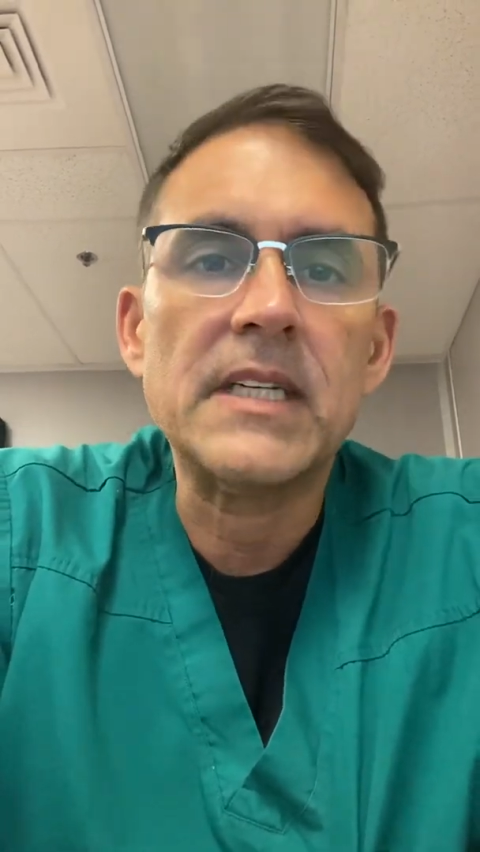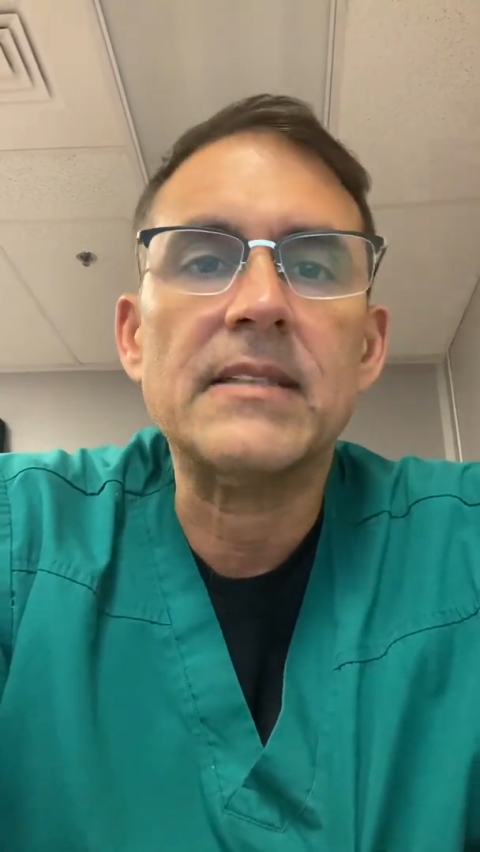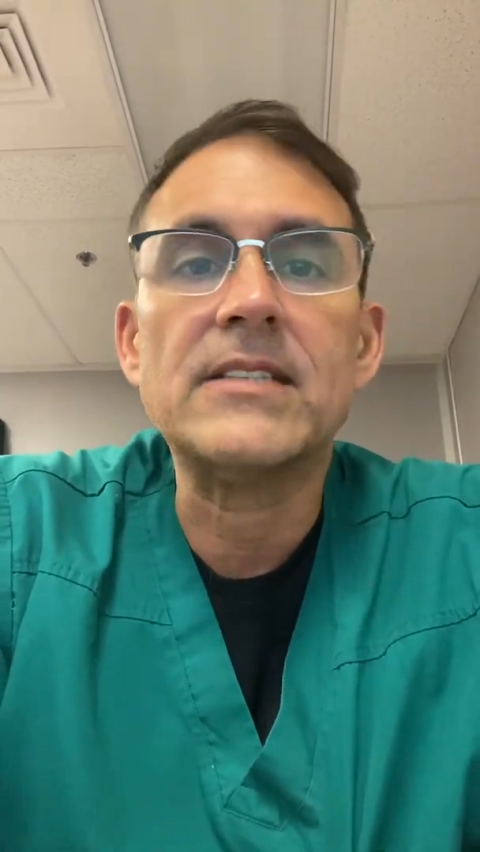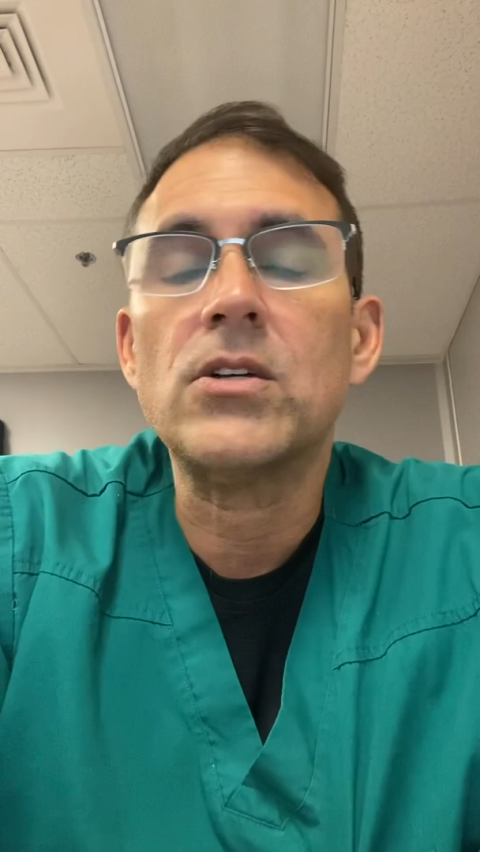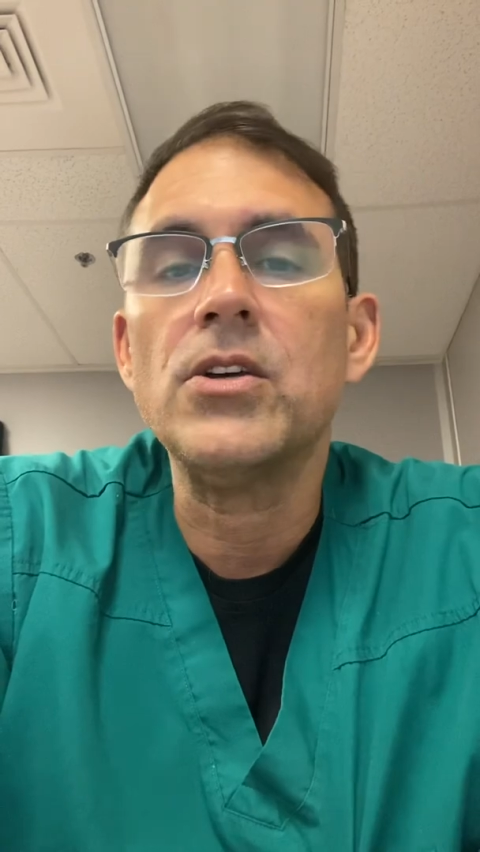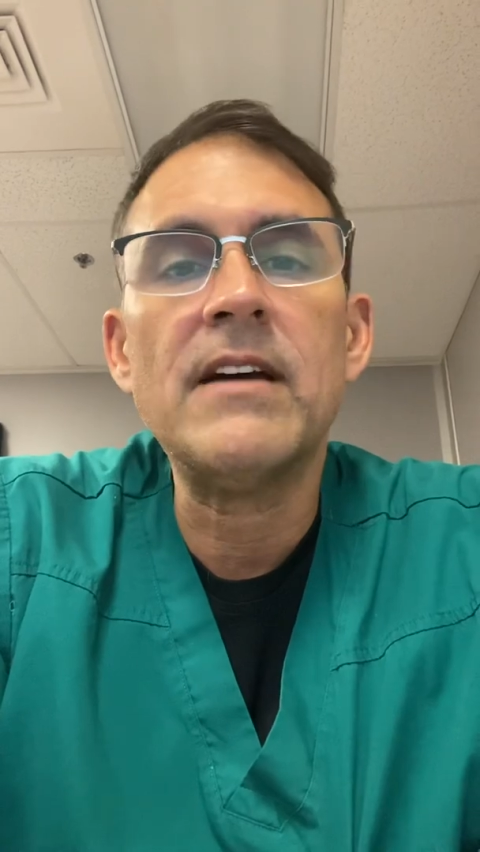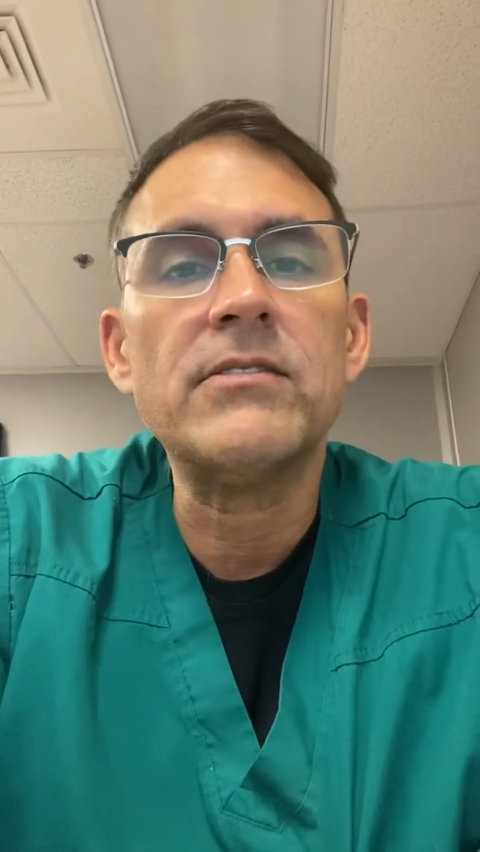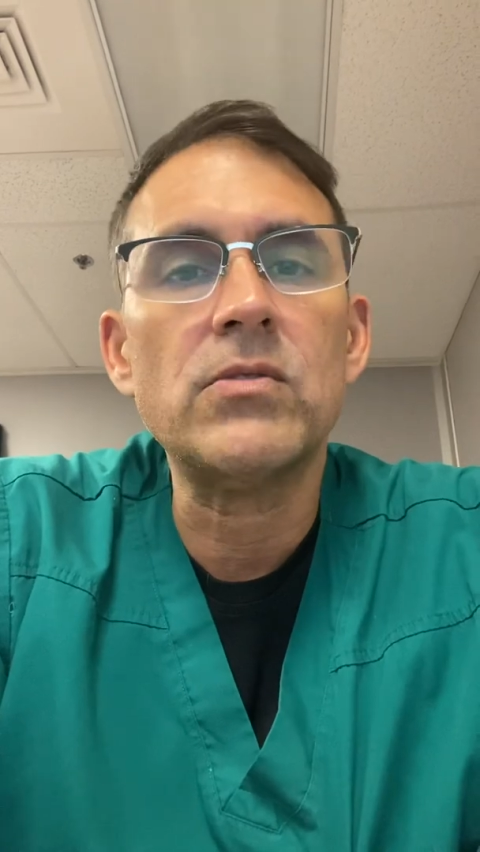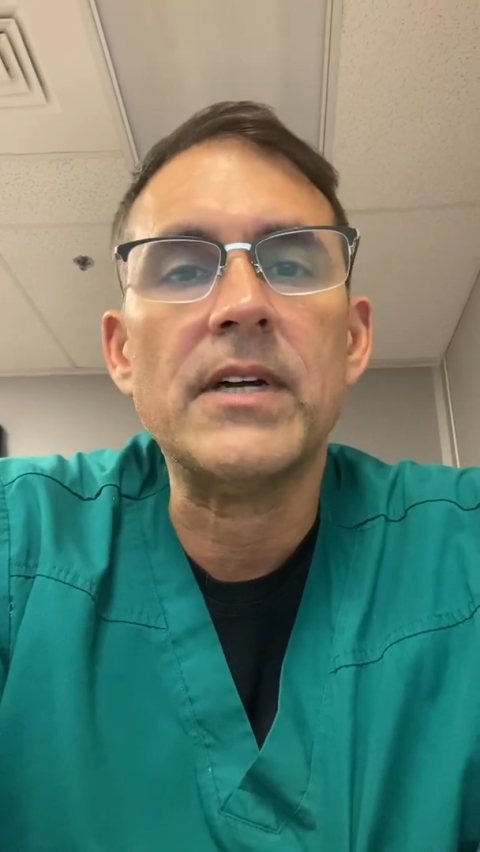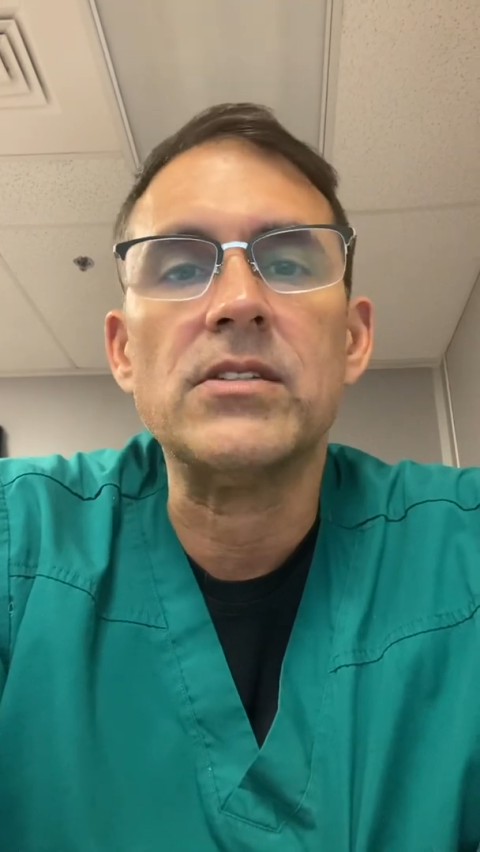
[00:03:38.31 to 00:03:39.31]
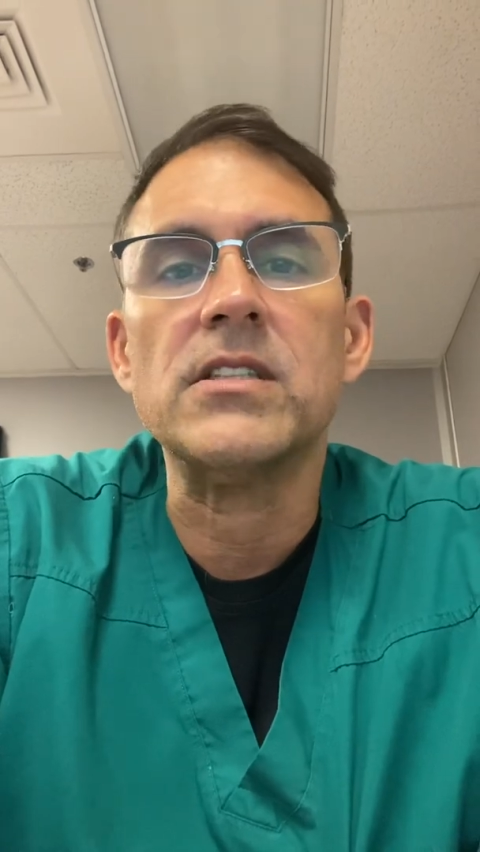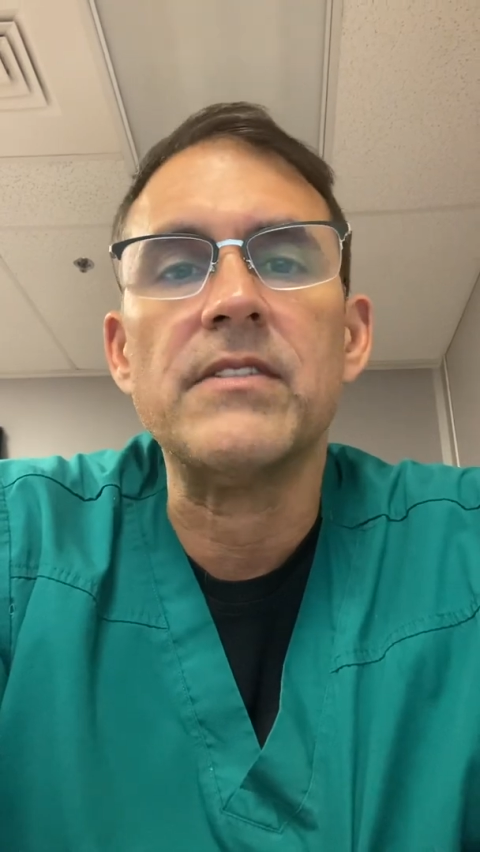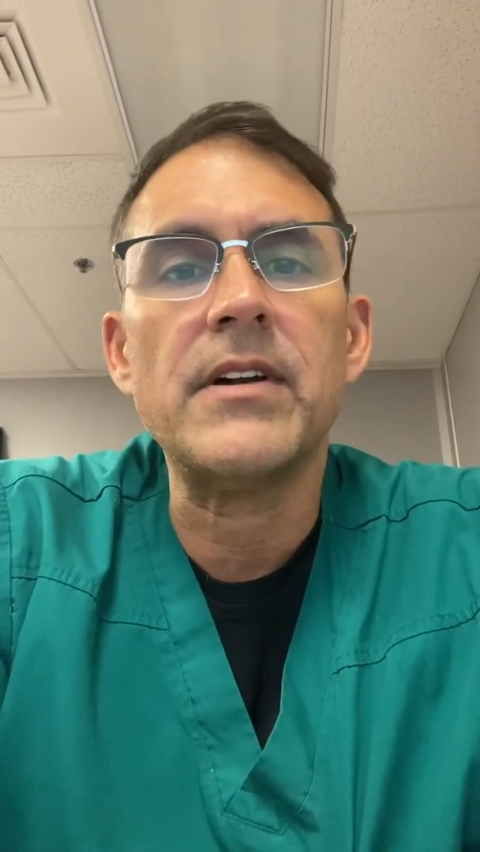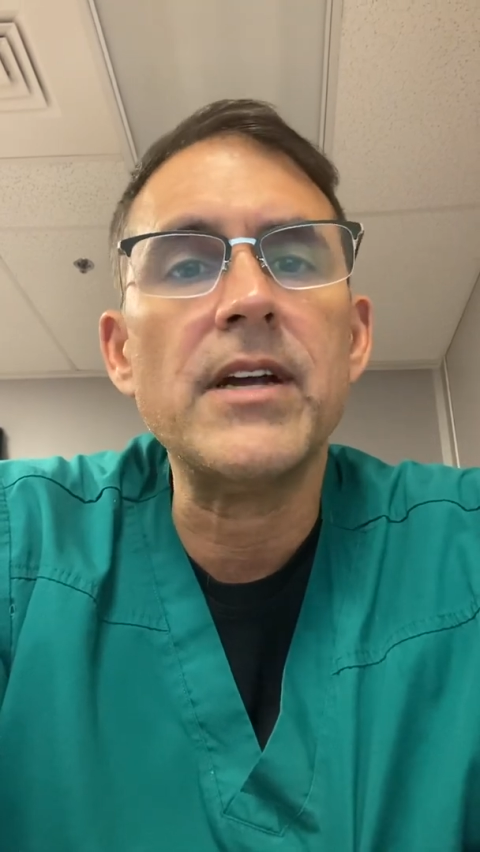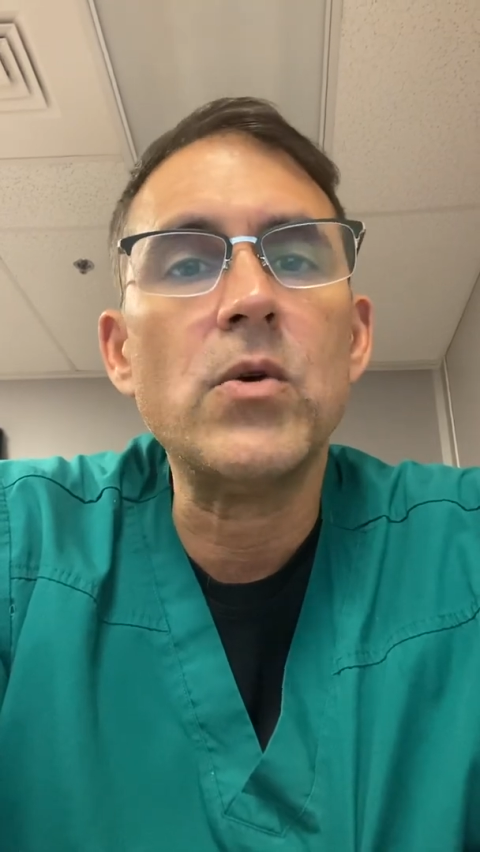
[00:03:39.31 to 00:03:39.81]
That's all you have to write, just a
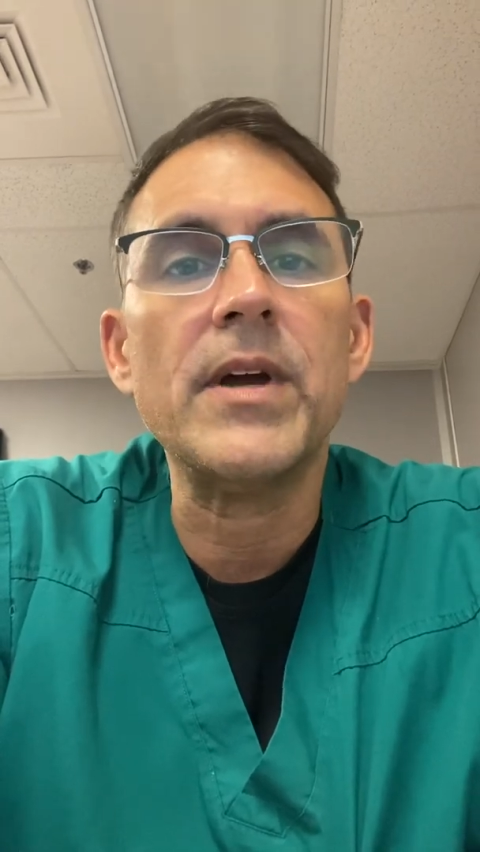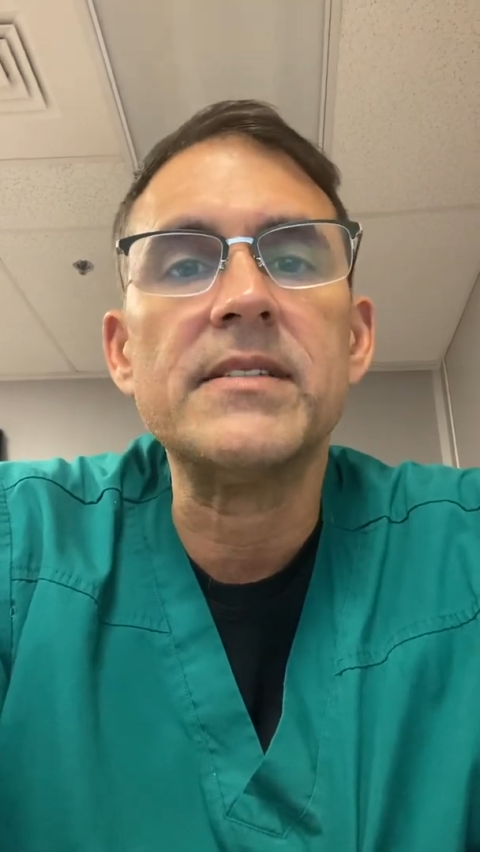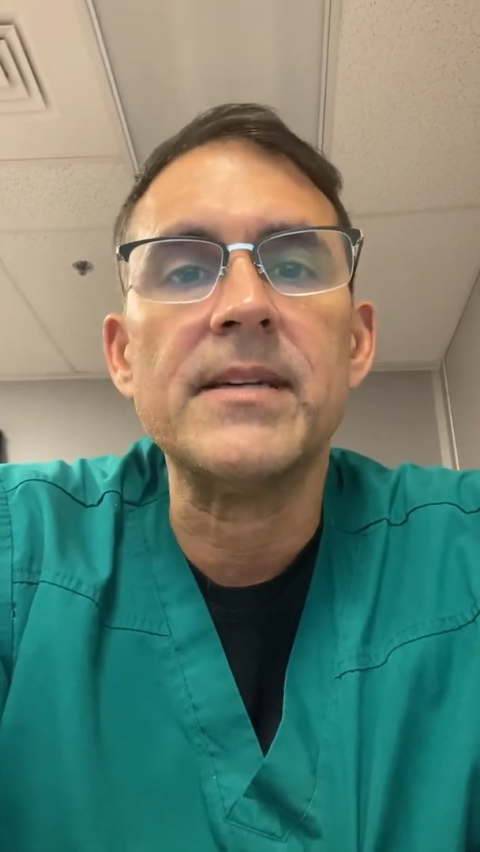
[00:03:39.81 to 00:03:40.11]
very quick,